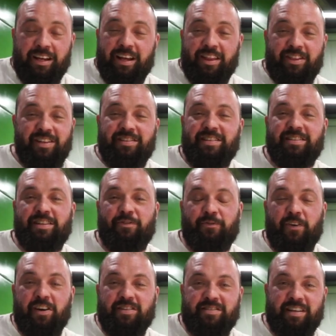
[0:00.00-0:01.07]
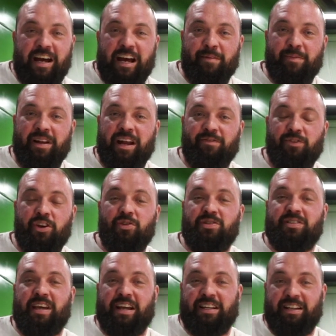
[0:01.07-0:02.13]
This isn't the first time that I've
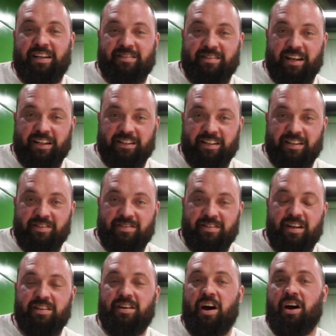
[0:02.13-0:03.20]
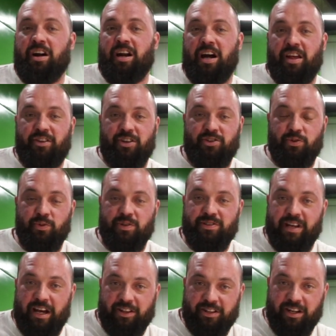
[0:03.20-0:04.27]
used techniques like this. There are other
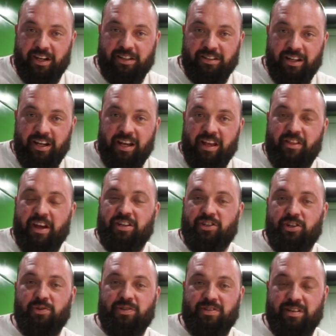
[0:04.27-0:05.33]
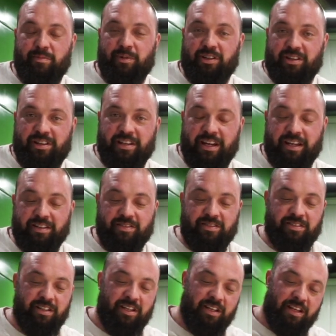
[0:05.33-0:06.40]
tools out there that do similar
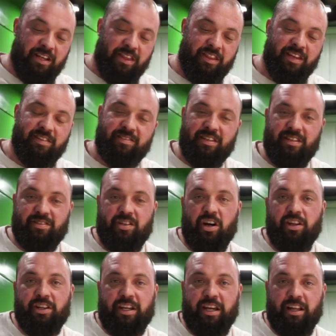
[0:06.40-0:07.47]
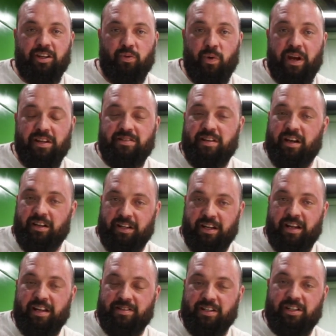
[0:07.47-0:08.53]
things. This is called the Killer Whale Tail,
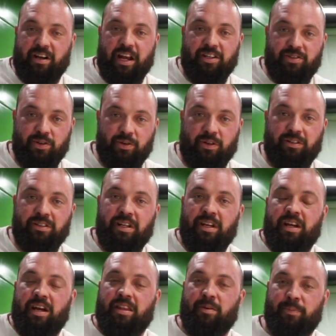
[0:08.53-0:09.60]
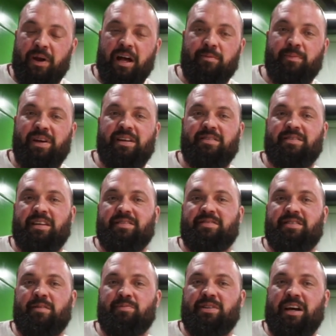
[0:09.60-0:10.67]
and it is a great tool. The problem is
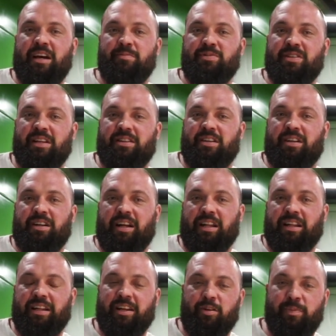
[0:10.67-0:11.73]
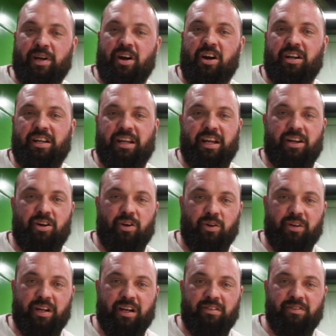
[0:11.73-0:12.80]
sometimes that they're a little bit hard to get a
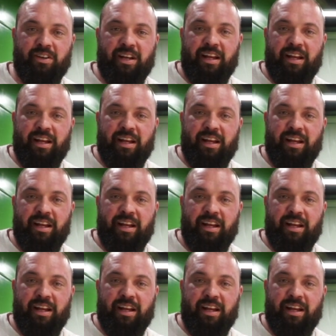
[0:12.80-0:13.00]
hold of,